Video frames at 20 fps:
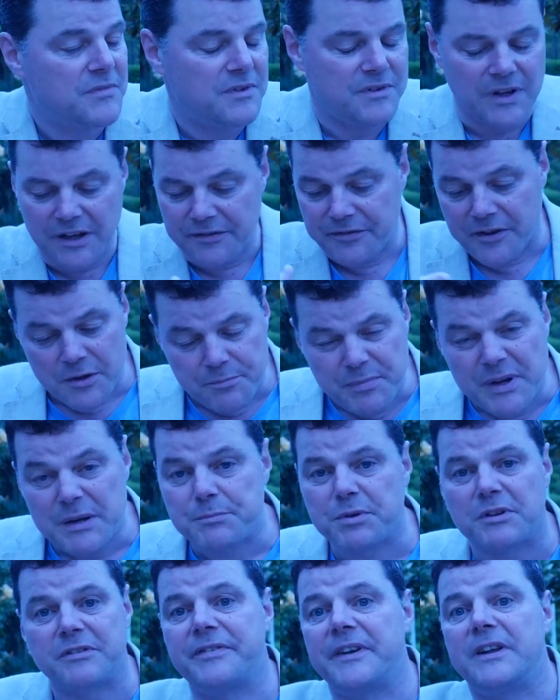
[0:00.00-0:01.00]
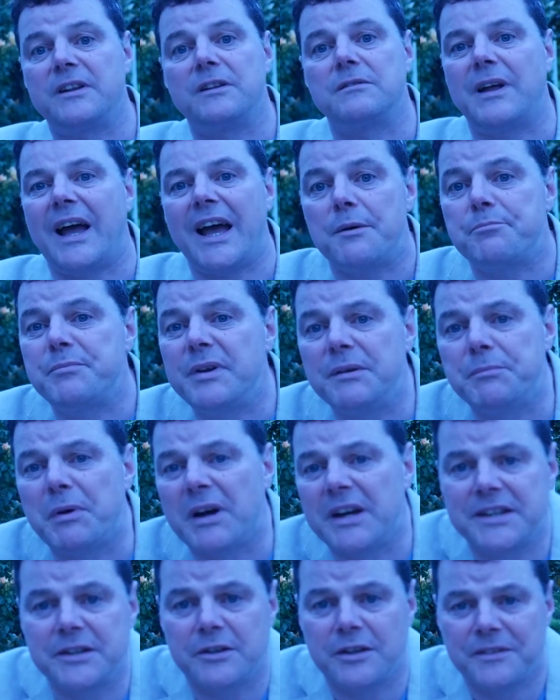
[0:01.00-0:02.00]
If other people feel happy
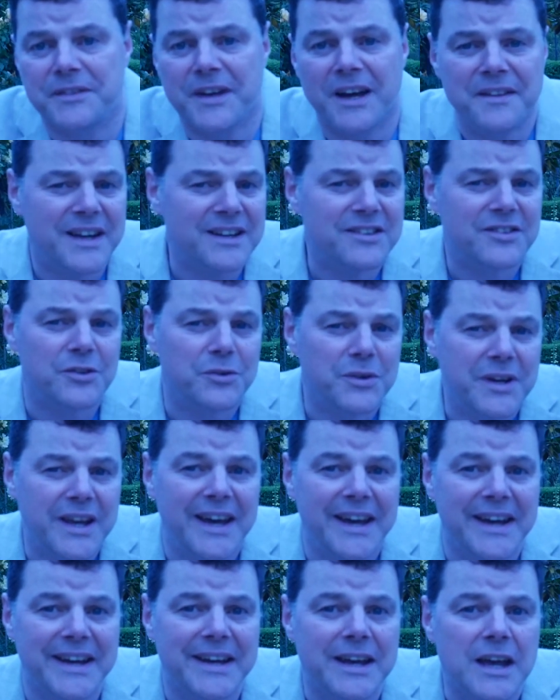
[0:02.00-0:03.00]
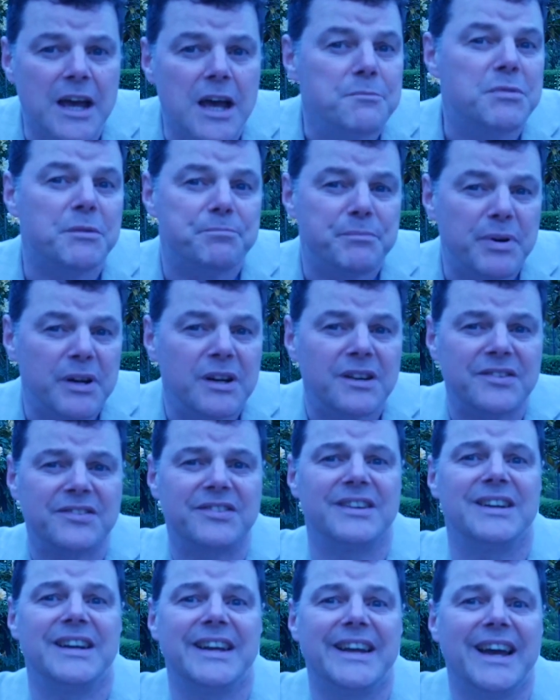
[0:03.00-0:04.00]
by doing that, that's okay. But
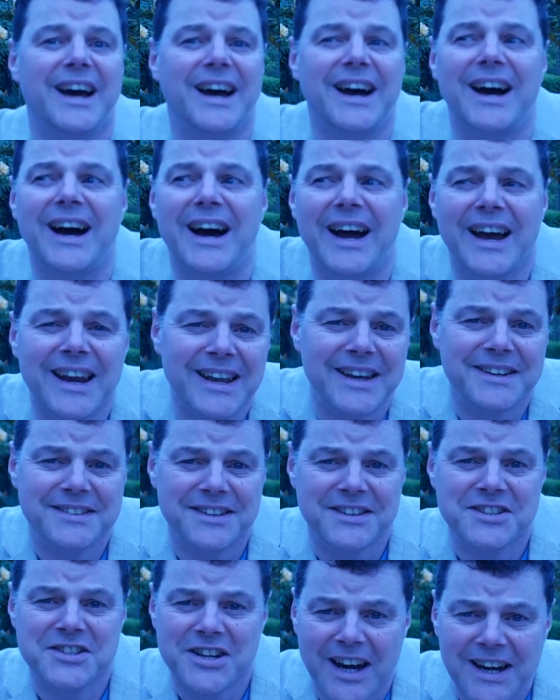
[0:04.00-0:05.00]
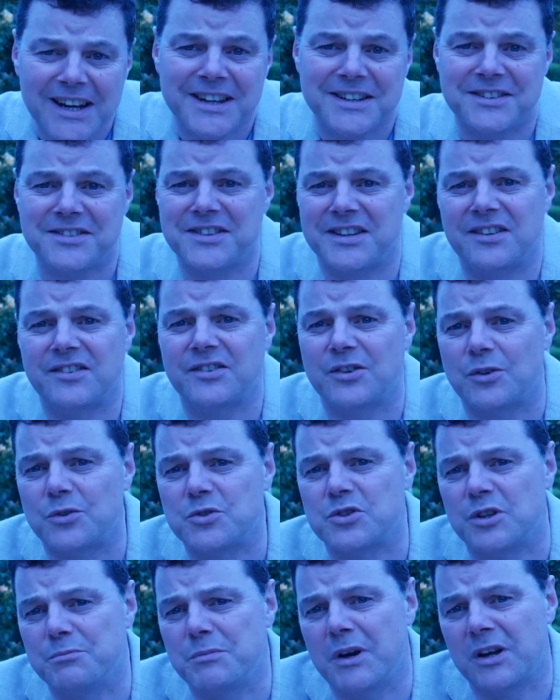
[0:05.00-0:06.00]
personally, I like to challenge this
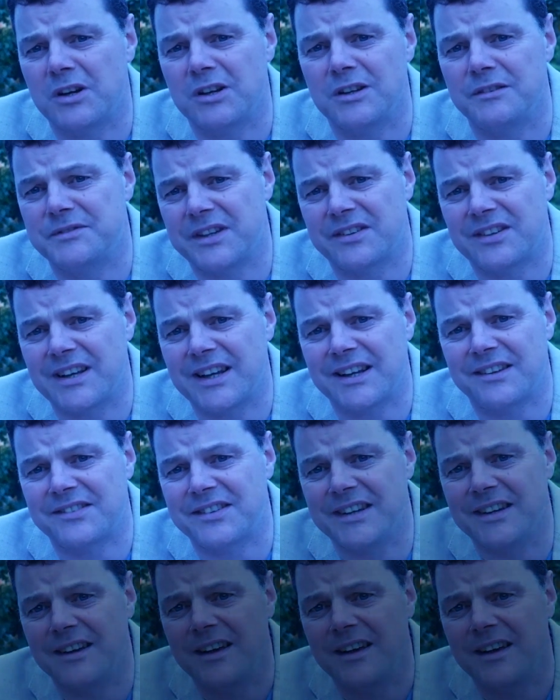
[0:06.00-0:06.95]
social model of dyslexia.